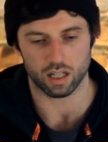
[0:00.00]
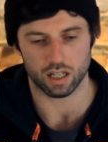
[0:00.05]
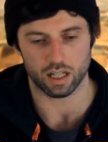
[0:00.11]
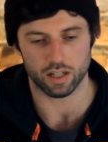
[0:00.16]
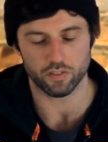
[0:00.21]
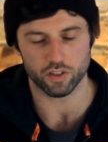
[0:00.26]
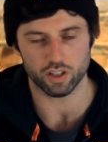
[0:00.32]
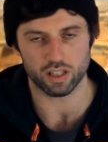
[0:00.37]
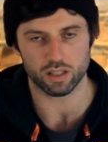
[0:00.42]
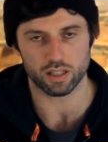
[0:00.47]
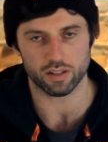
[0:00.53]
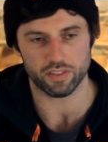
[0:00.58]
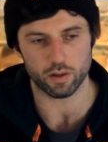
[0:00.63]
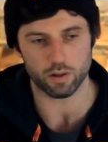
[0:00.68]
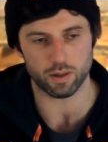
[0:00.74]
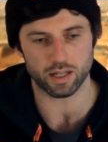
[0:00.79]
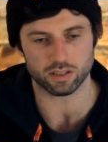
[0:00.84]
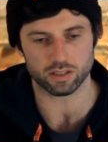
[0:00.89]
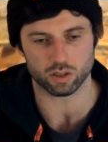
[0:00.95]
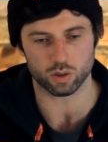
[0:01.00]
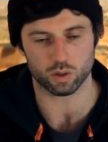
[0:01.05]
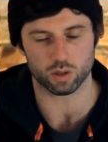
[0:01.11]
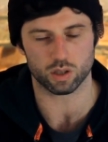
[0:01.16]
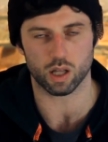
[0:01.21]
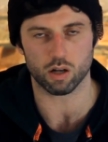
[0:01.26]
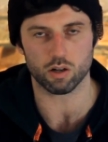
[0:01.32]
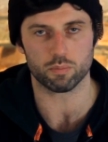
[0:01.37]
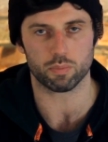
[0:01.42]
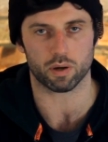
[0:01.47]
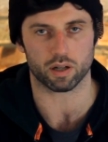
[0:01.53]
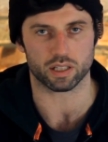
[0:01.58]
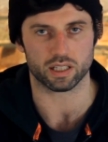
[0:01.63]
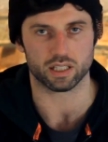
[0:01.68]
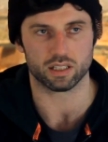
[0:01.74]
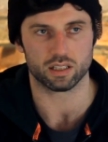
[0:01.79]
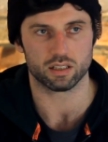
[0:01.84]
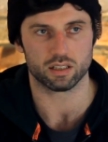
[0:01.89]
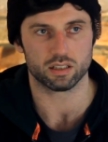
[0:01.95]
If their weight is on your lower
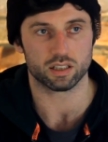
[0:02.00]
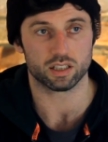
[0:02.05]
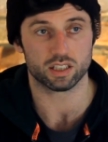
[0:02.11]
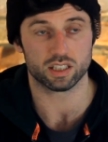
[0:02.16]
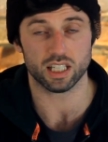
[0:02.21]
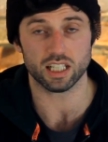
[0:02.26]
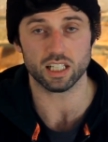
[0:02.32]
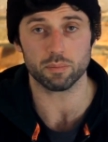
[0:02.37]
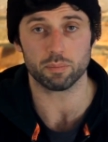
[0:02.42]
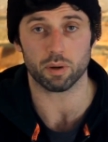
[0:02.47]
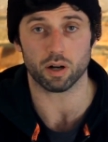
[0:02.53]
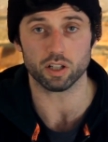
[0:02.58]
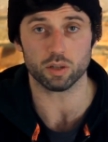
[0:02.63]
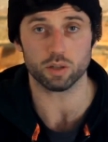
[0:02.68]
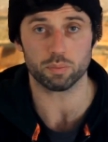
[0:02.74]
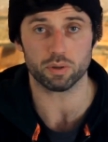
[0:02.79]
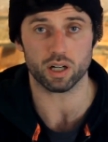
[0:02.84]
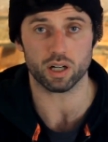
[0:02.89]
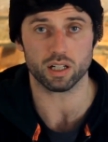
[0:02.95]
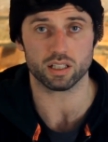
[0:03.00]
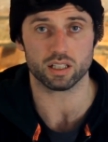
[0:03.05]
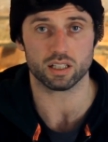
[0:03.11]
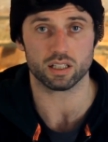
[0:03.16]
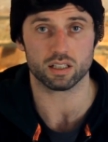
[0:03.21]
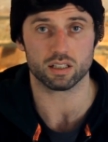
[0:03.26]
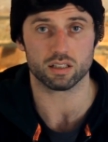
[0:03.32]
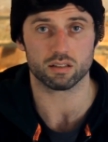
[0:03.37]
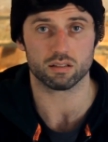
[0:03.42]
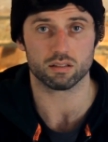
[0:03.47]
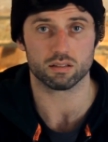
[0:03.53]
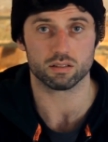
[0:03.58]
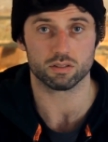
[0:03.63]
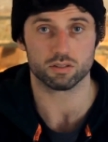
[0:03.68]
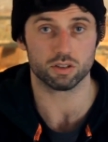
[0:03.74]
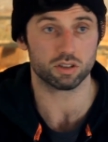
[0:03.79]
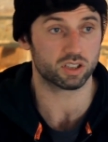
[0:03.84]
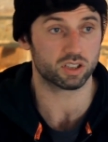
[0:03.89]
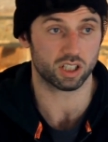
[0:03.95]
body, sit your body upright,
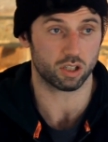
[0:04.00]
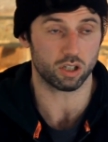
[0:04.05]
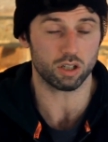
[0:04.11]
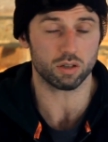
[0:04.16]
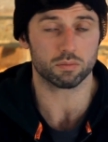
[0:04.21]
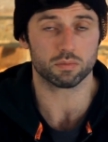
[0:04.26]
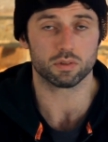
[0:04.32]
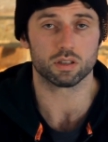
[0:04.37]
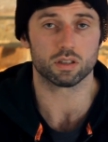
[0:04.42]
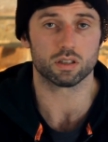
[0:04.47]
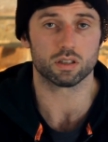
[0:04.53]
just sit up.